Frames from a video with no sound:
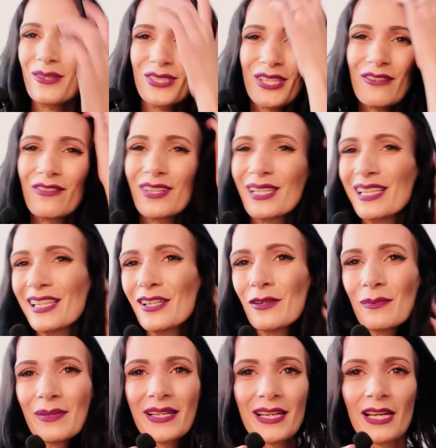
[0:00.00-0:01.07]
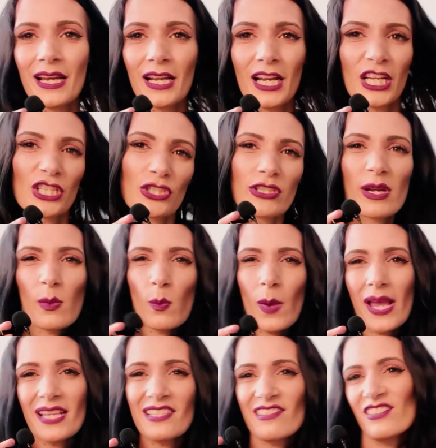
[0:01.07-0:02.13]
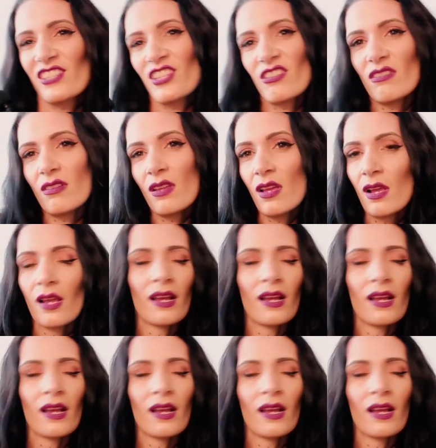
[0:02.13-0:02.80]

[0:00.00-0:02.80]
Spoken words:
also feel a little bit country and western.